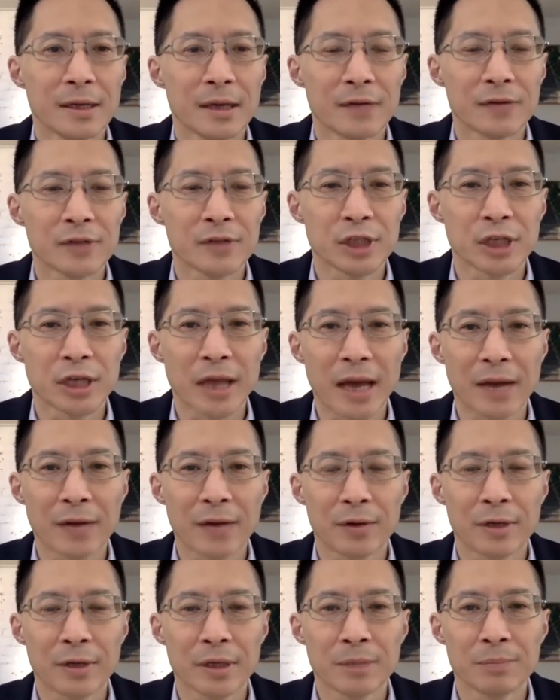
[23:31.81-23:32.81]
of such a
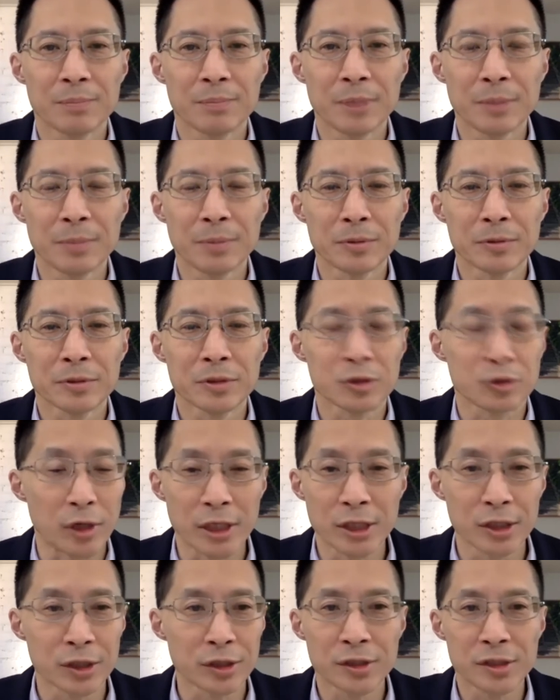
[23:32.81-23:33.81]
gathering, and people,
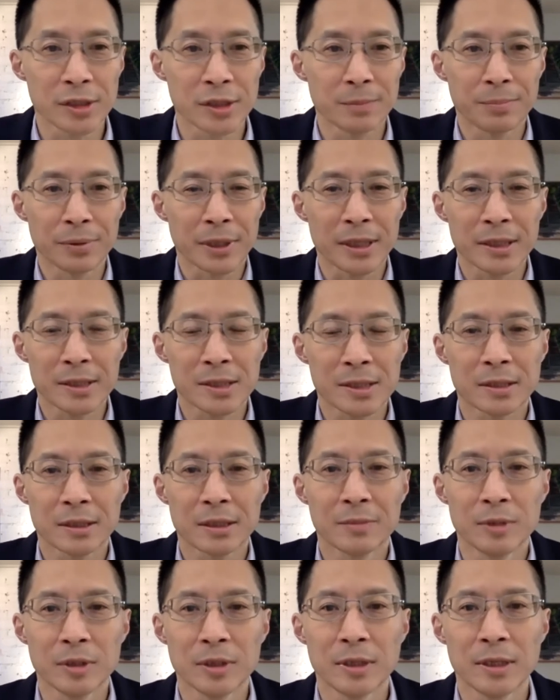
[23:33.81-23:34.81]
strangers in a place, in a
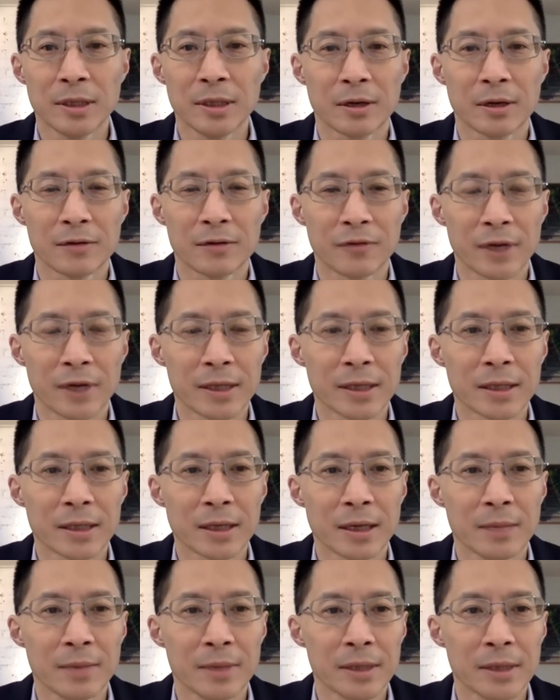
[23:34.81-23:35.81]
community, are invited to
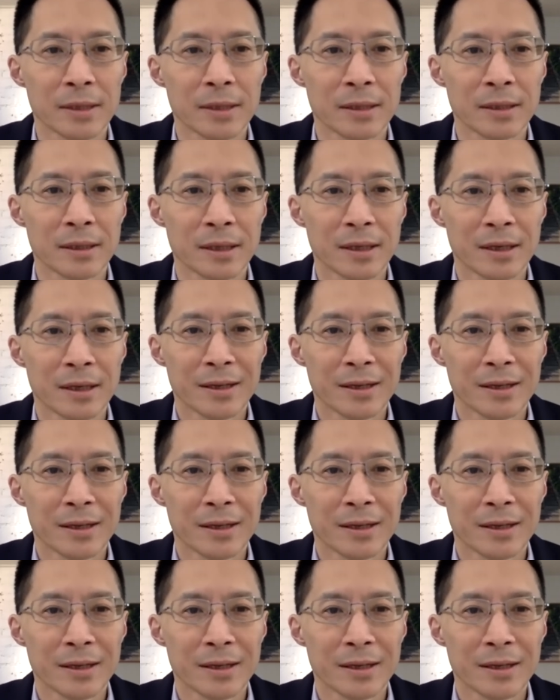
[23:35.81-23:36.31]
come in and